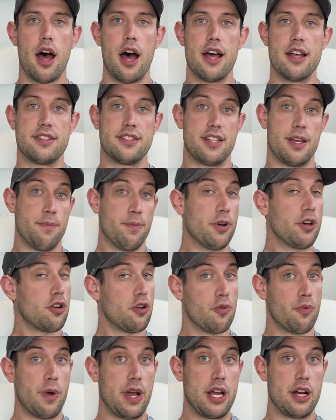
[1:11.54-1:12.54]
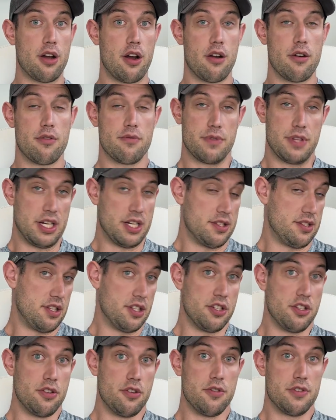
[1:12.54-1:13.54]
A typical radar that is
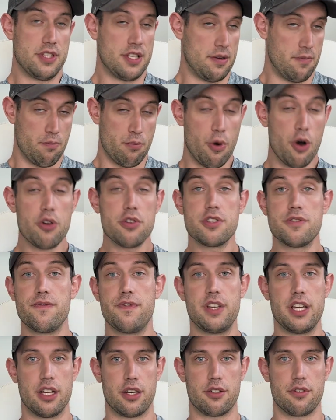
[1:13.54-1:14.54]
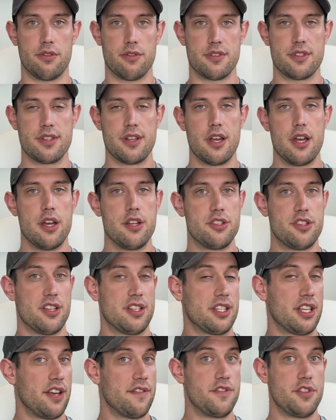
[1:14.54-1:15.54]
in use in most vehicles
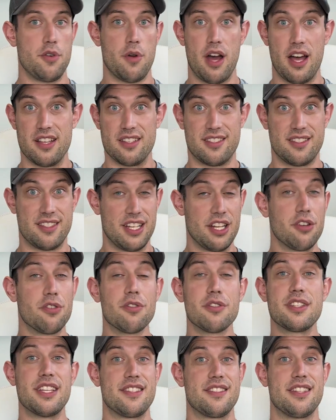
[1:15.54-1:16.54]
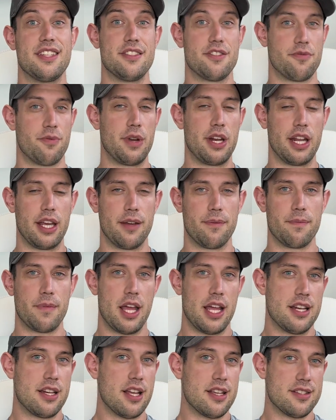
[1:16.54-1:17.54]
just gives you a single distance reading.
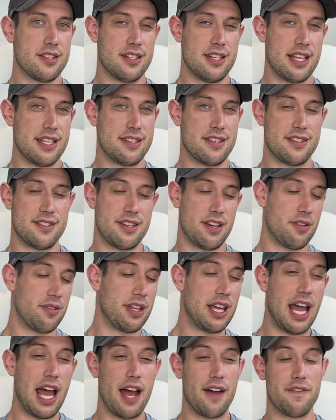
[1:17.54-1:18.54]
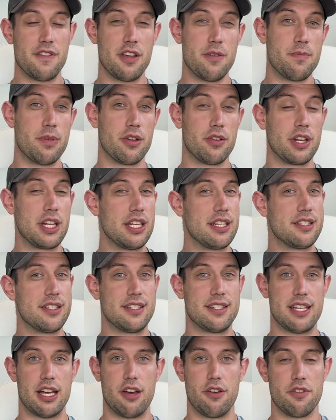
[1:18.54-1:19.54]
It doesn't necessarily have the ability to
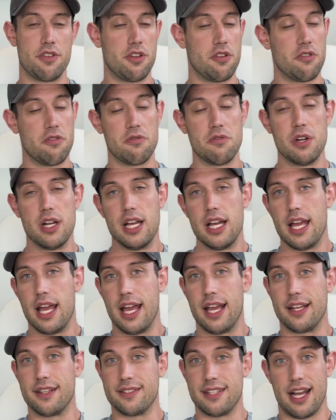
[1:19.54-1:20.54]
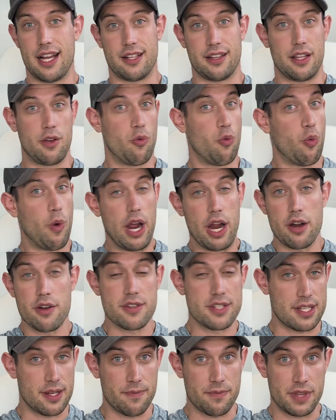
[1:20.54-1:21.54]
tell you exactly where
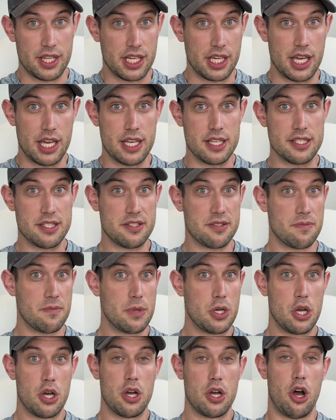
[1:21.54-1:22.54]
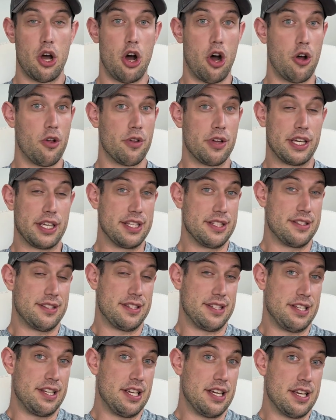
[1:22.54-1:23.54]
something is. All it can
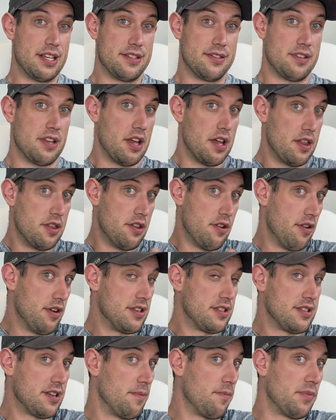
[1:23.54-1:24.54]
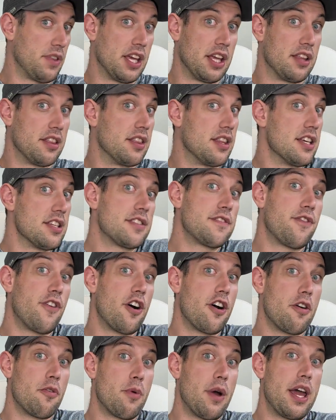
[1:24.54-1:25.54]
see is there is something this
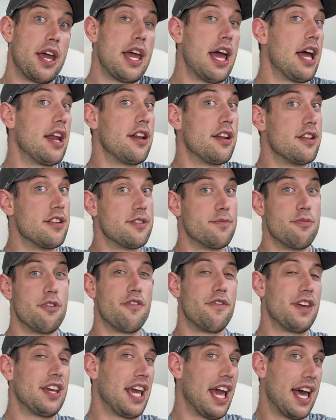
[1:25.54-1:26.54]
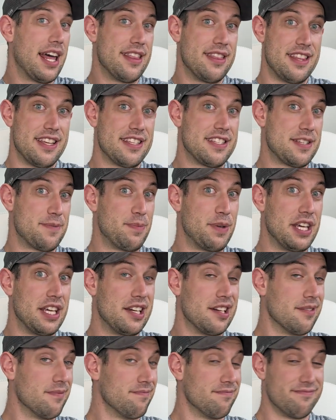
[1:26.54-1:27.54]
far away and it is moving at this
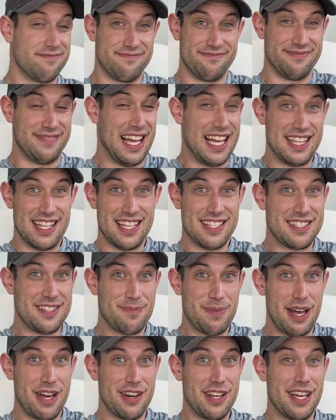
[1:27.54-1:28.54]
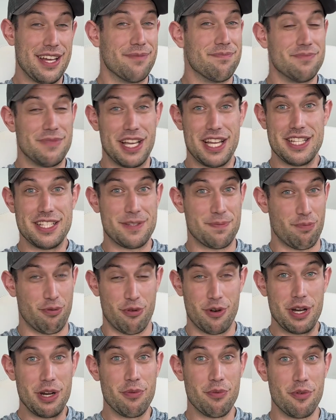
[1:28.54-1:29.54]
speed. And that's about it. It's
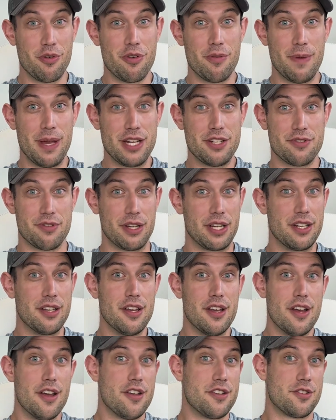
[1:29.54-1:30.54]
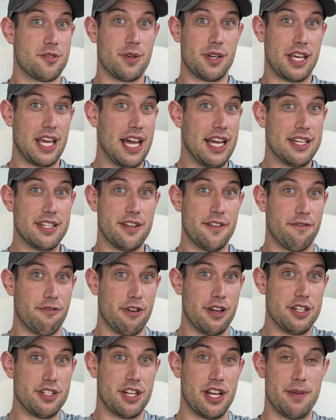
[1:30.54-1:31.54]
pretty rudimentary. So it can't
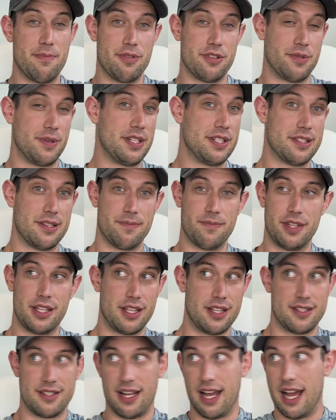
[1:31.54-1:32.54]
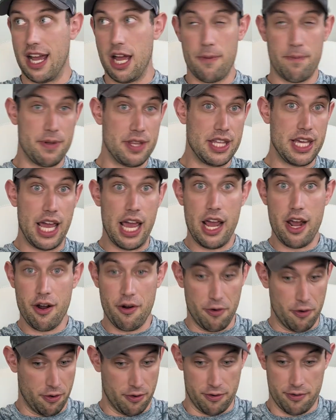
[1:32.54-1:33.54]
differentiate between something that's high up in the air
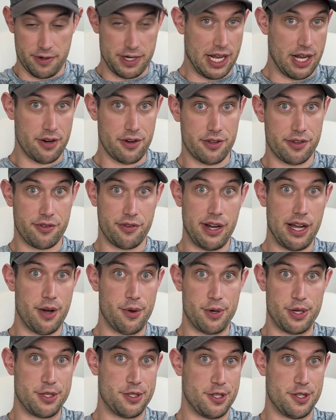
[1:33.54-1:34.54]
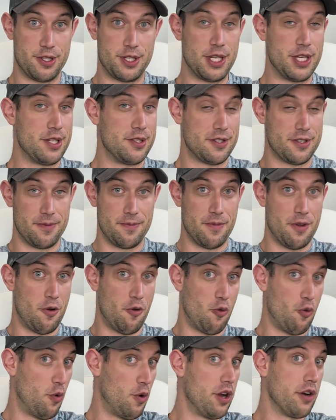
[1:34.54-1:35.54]
or down on the ground. It just sees
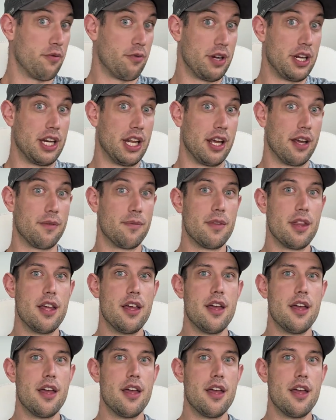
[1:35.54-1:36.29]
one reading.